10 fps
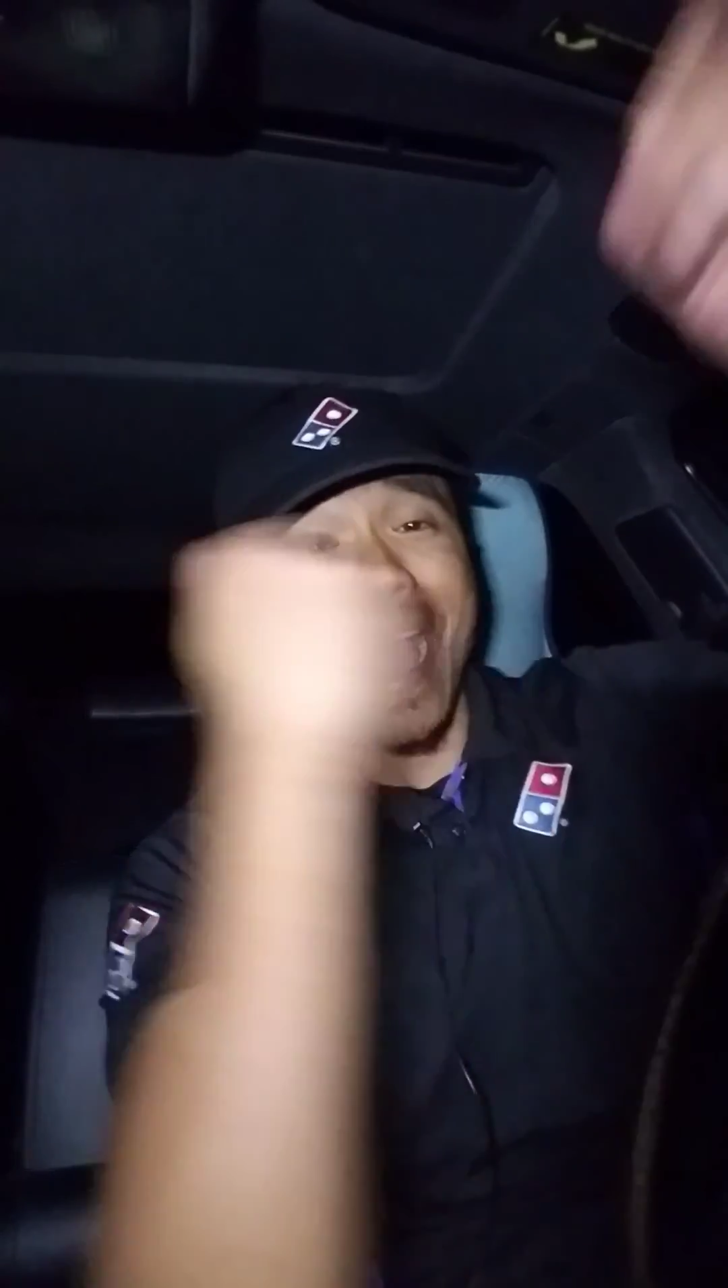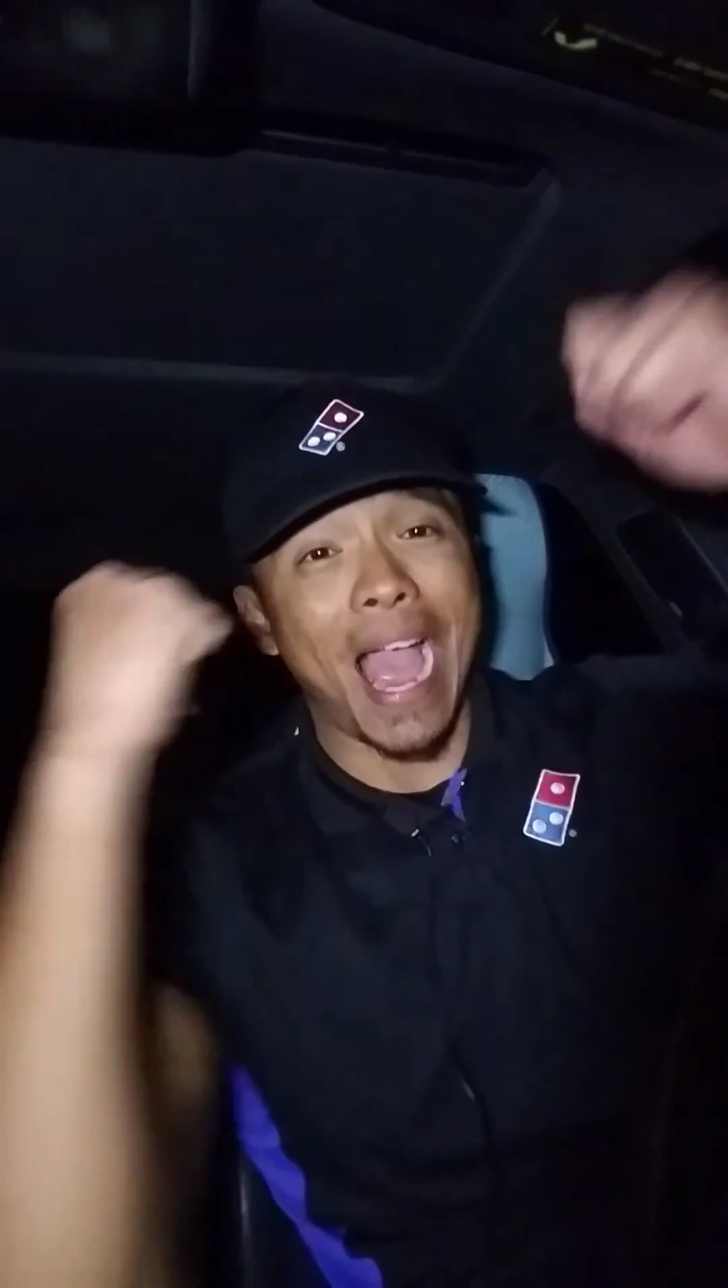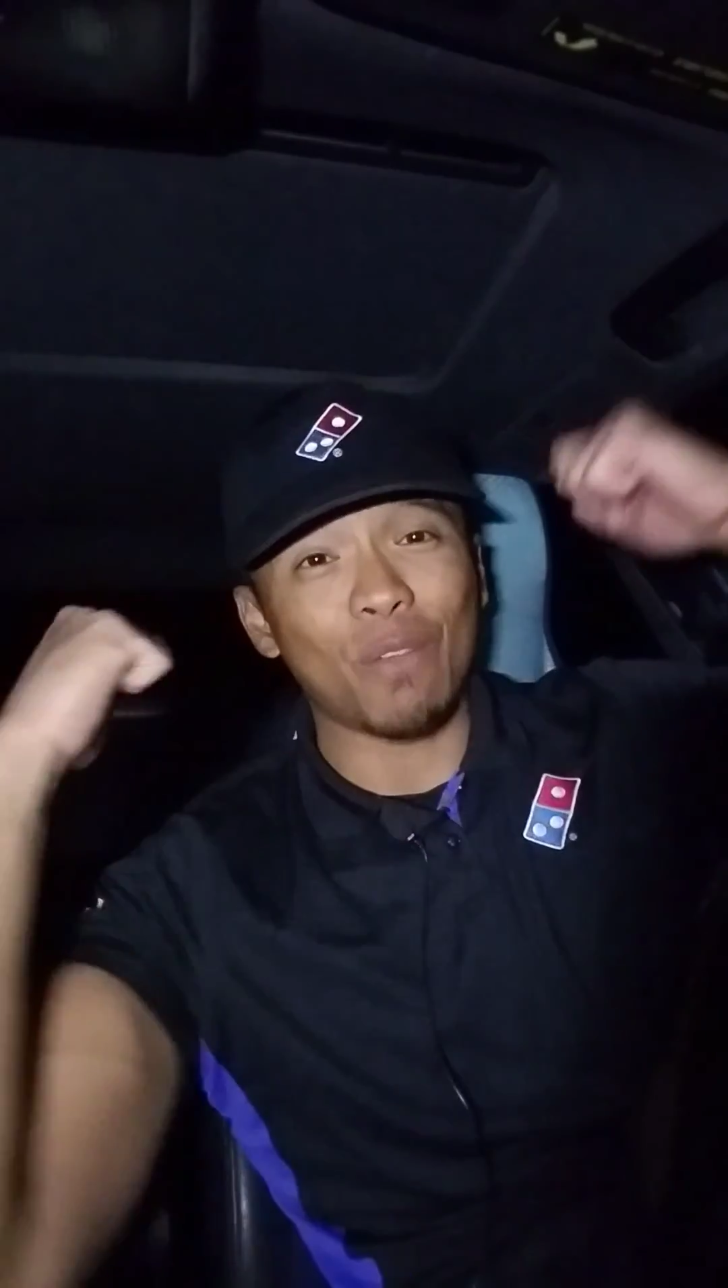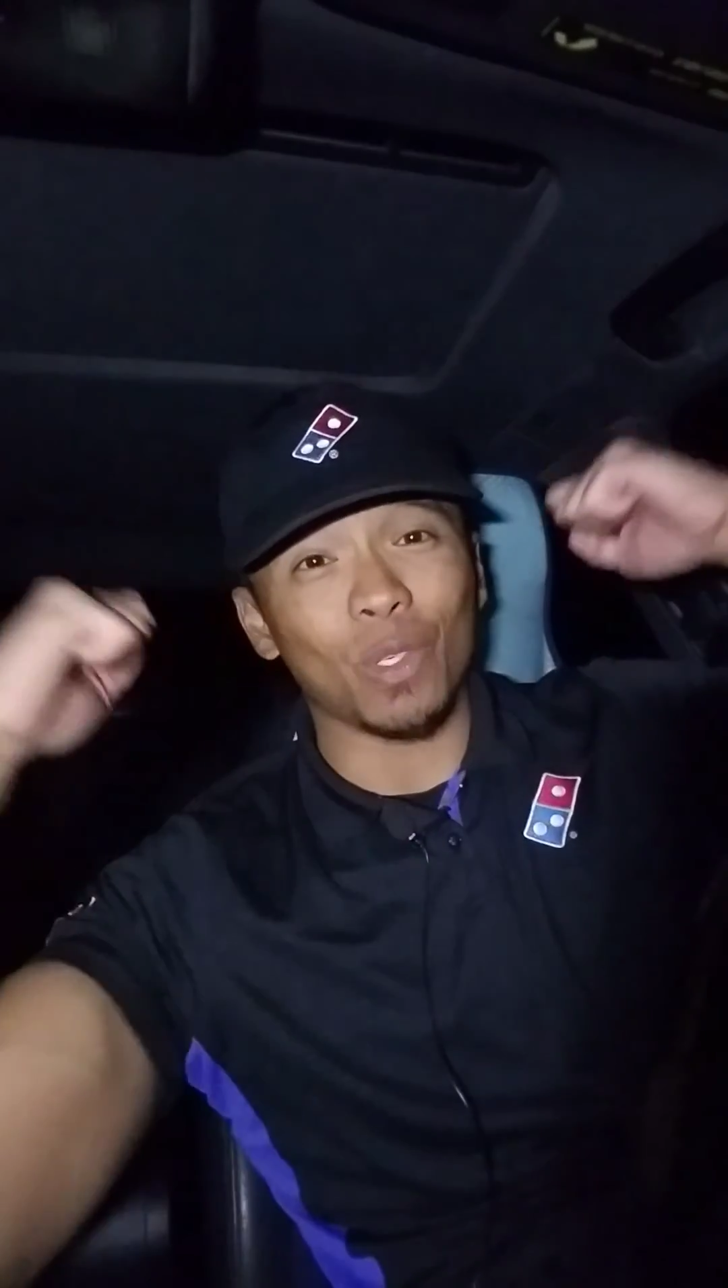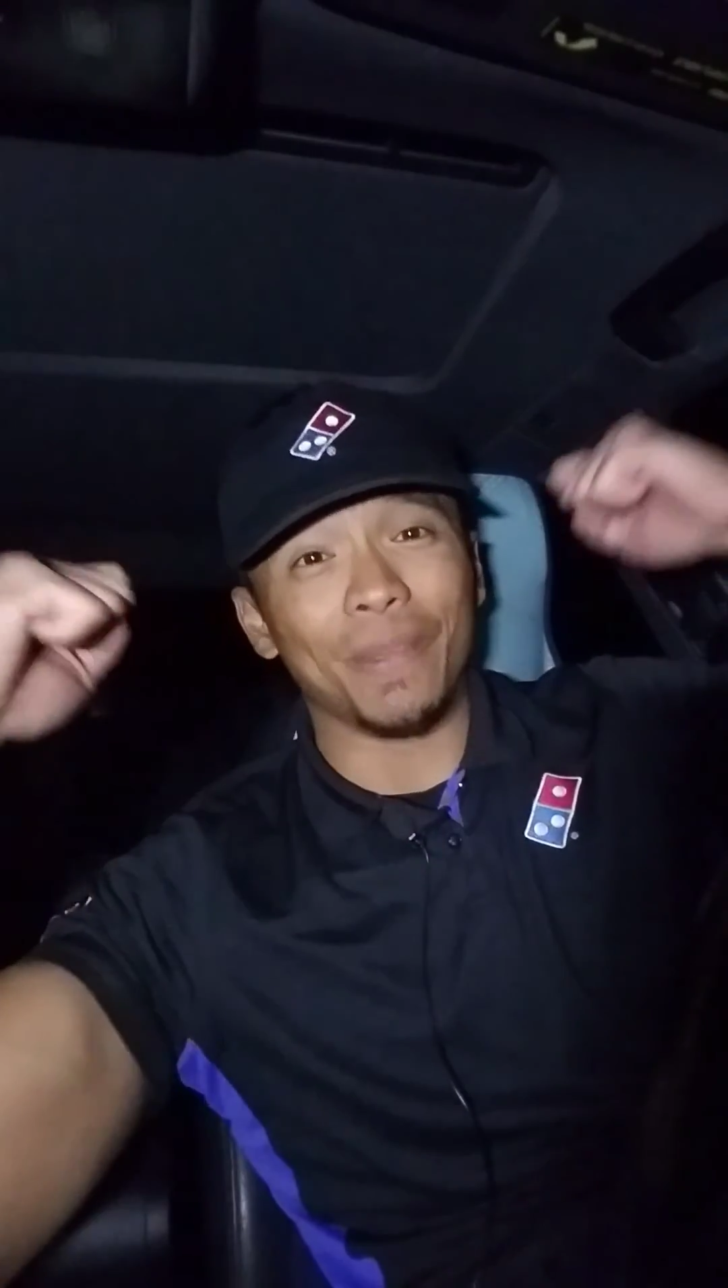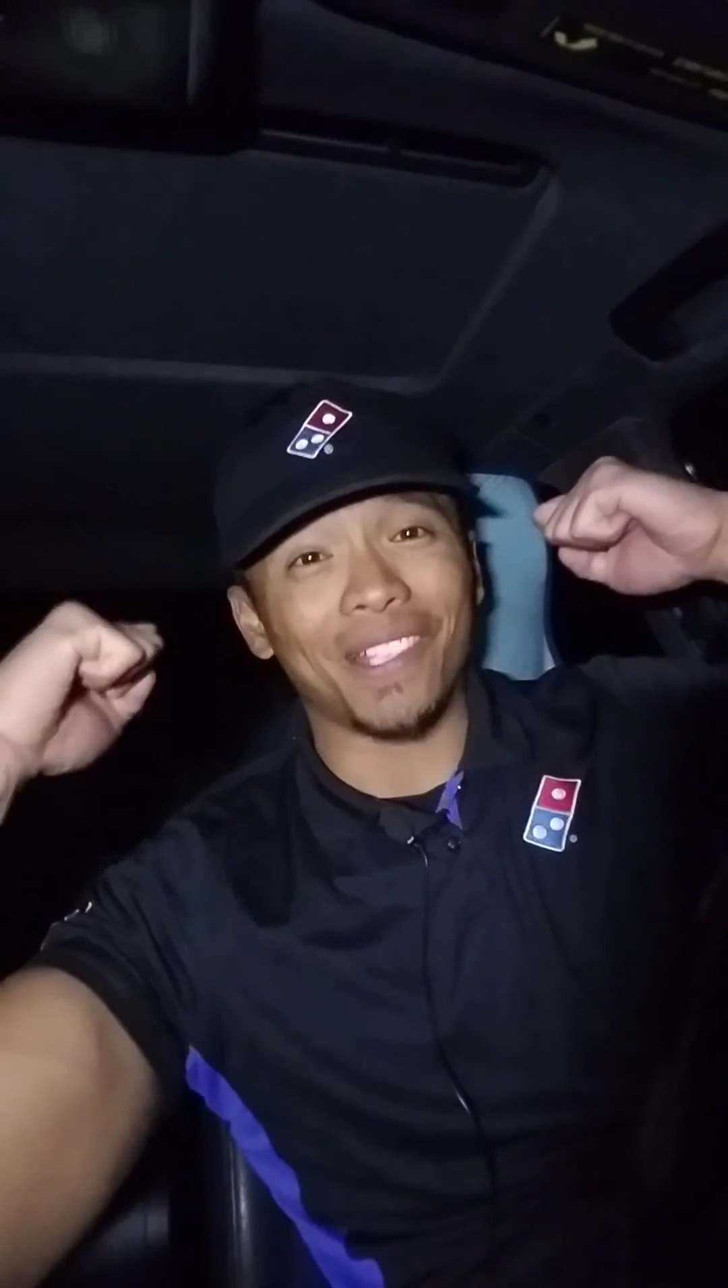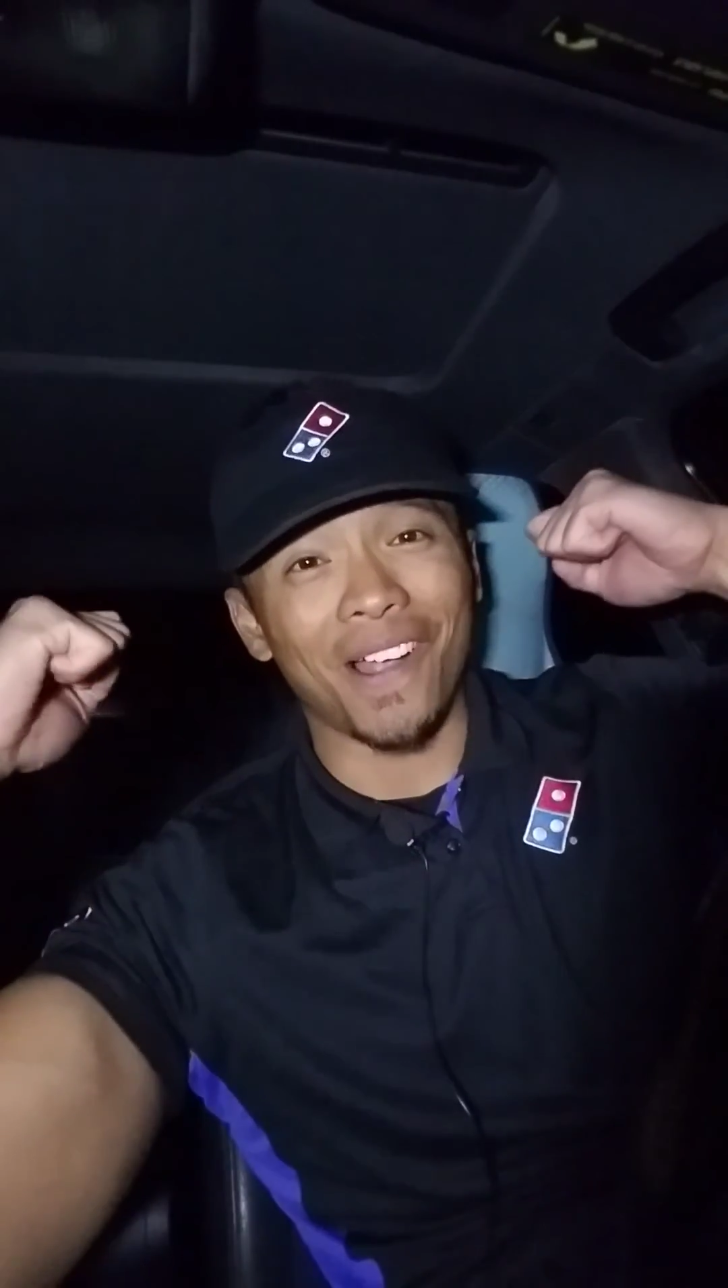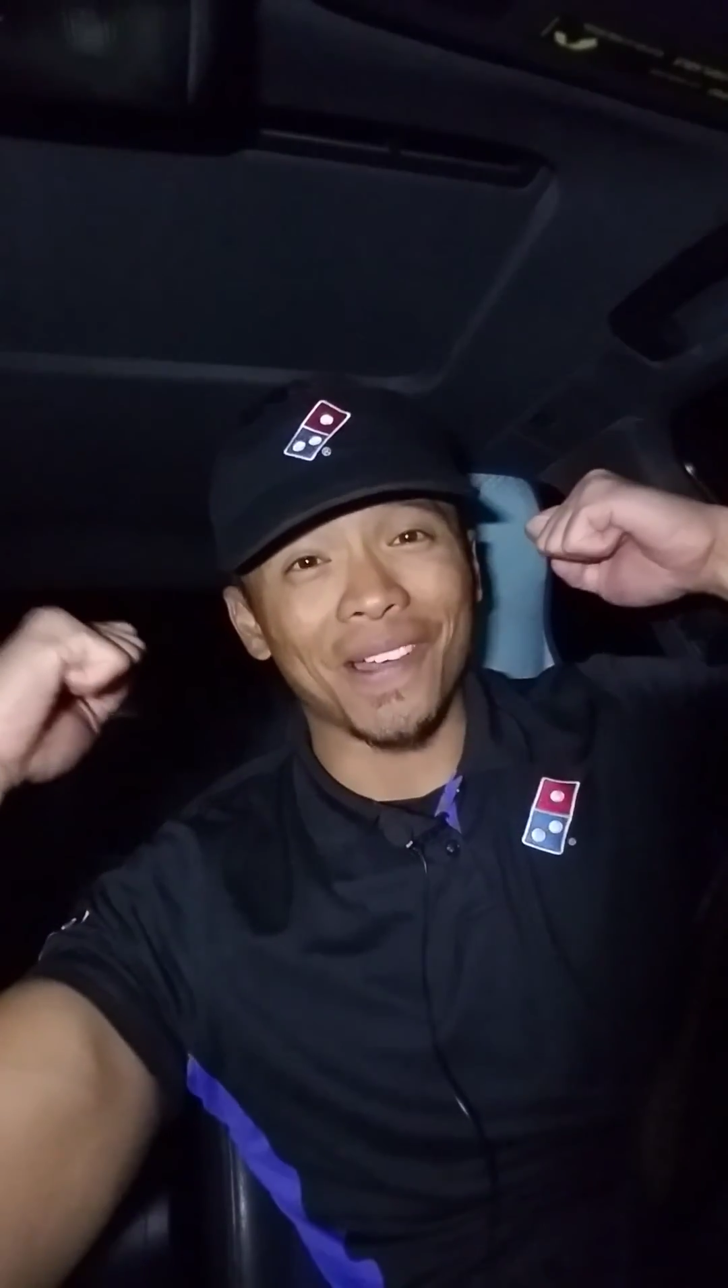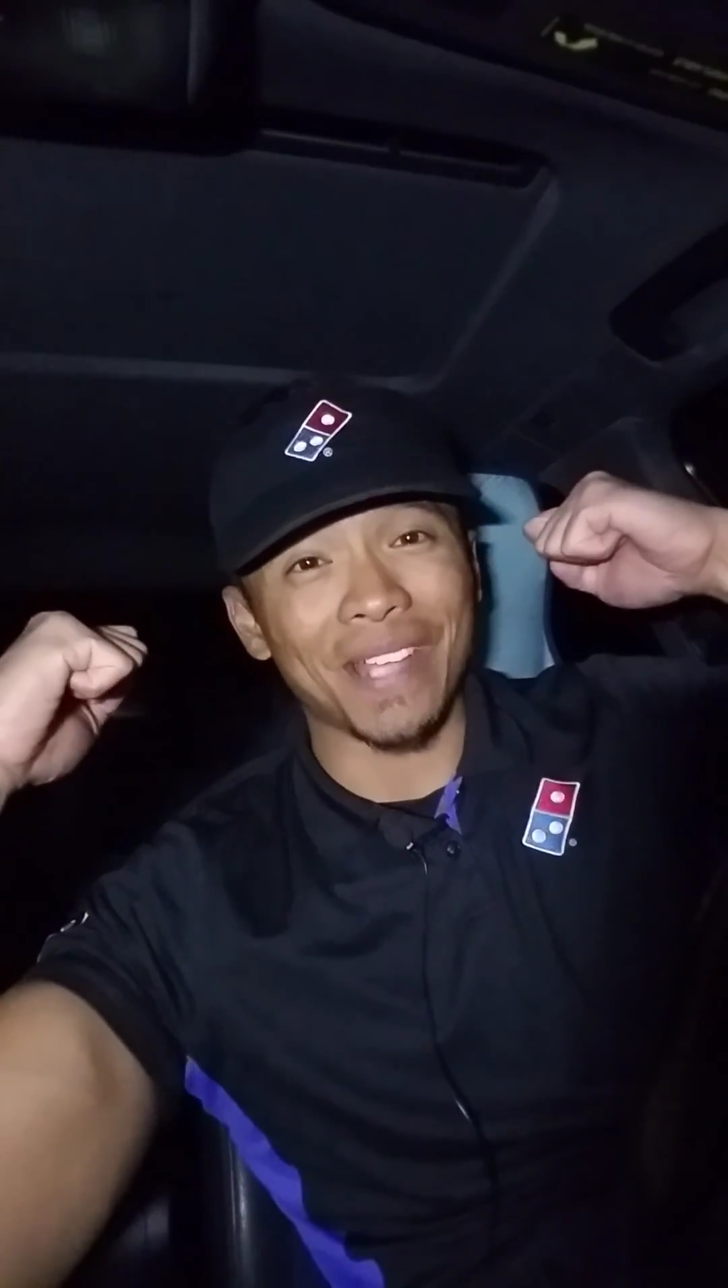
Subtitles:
I will be car